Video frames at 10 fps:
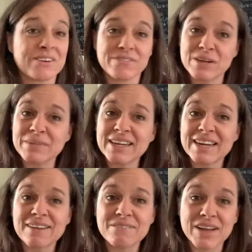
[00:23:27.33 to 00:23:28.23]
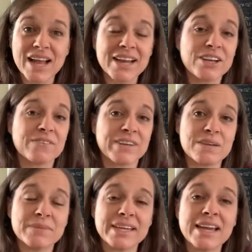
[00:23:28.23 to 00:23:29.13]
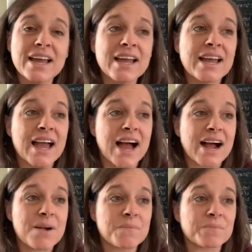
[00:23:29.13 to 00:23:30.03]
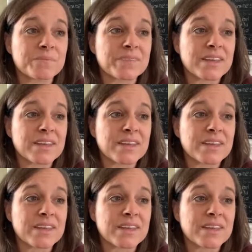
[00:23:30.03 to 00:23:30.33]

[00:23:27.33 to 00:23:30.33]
your family can have fun your family um,